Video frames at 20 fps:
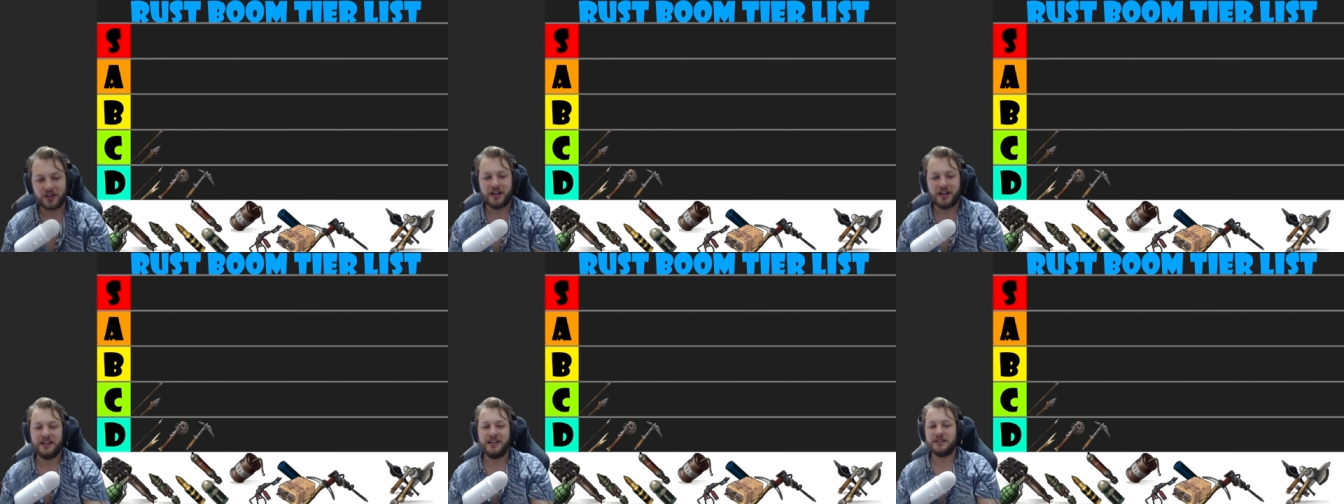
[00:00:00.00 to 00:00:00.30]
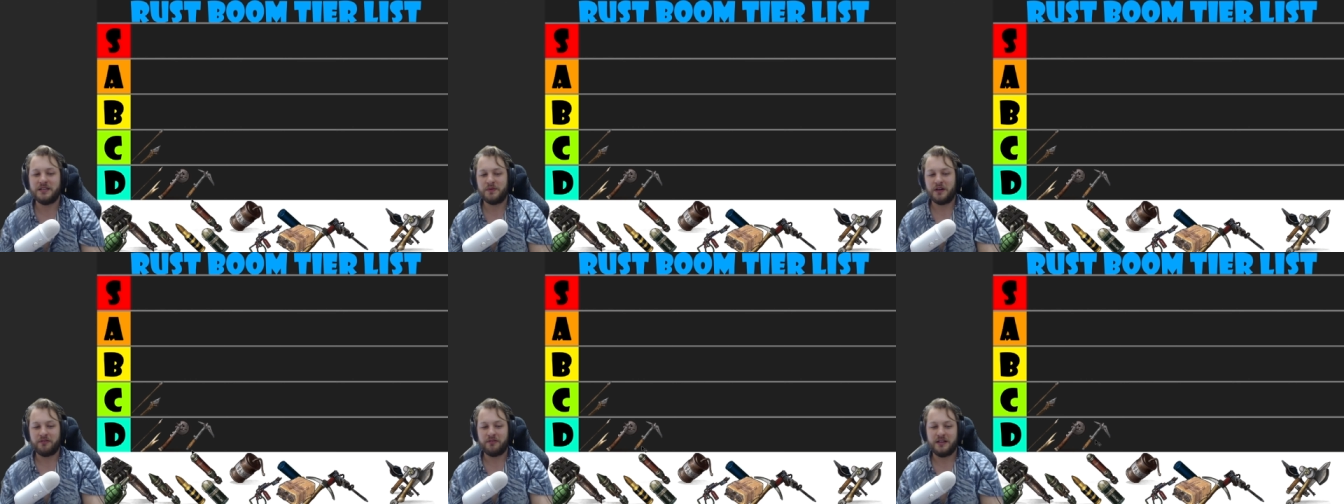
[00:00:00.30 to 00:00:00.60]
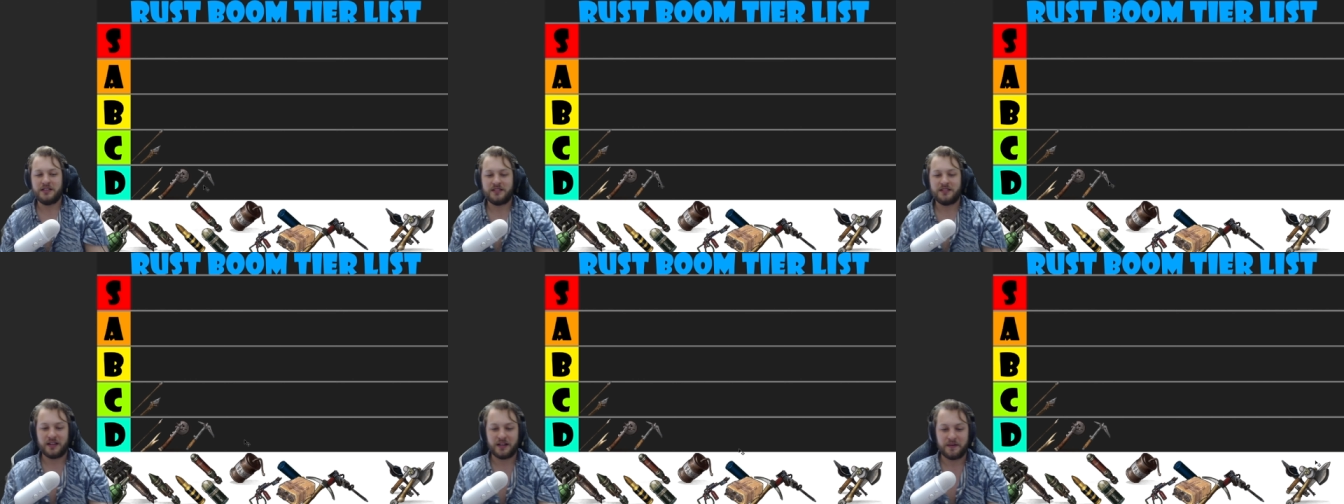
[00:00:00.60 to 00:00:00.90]
And here's my
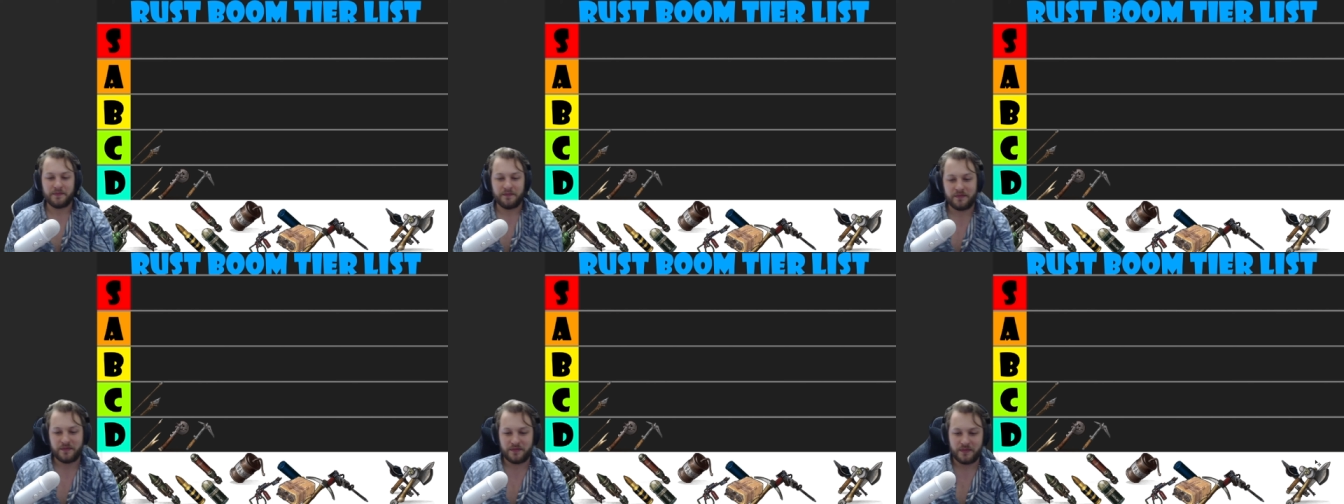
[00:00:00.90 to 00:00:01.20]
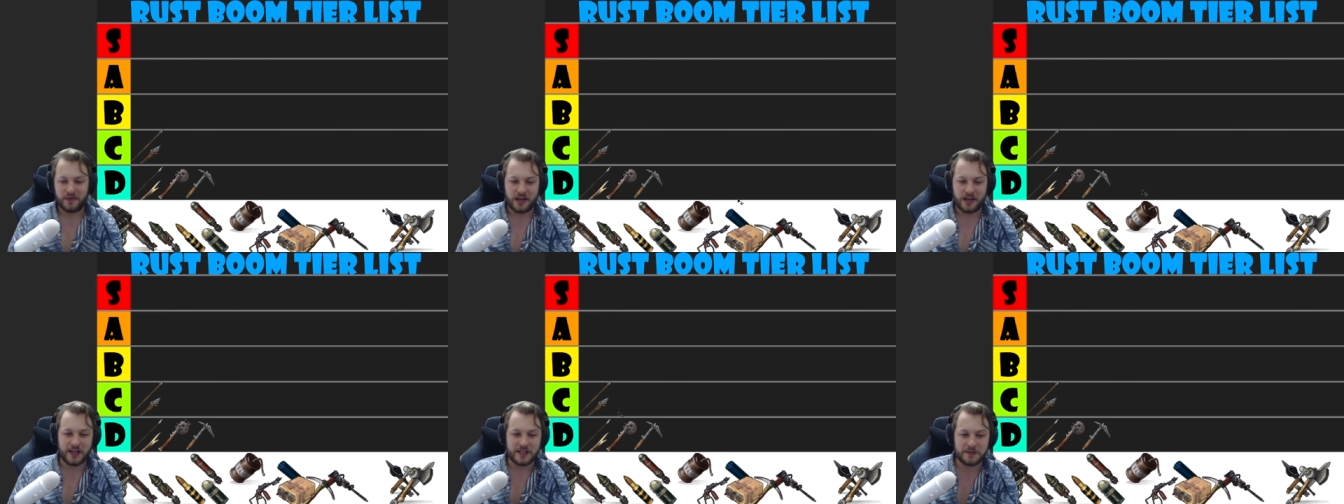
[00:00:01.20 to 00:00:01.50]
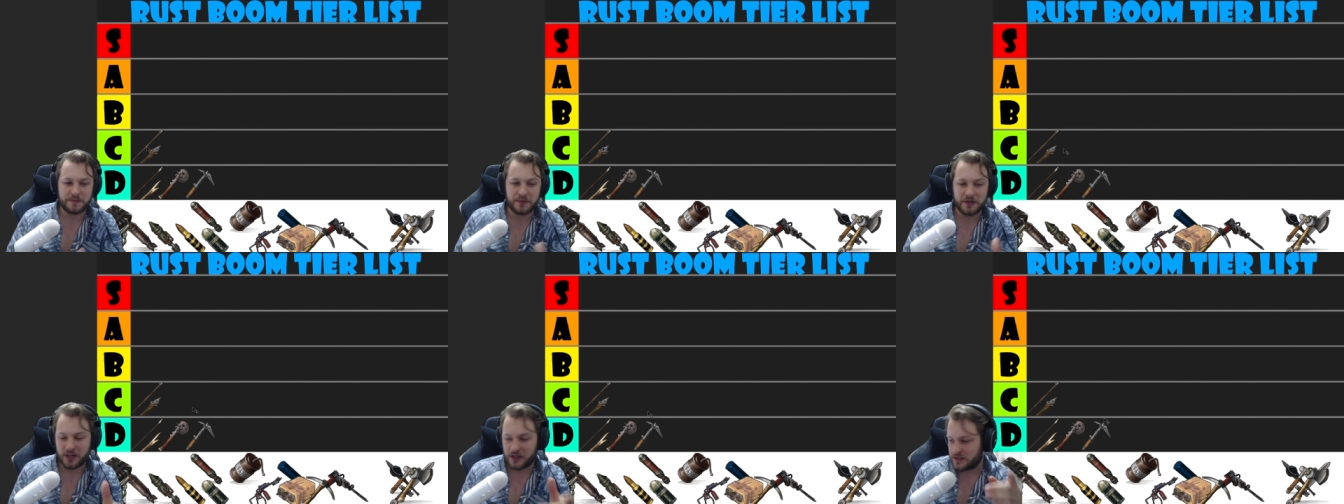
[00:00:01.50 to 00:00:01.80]
reasoning. It's because...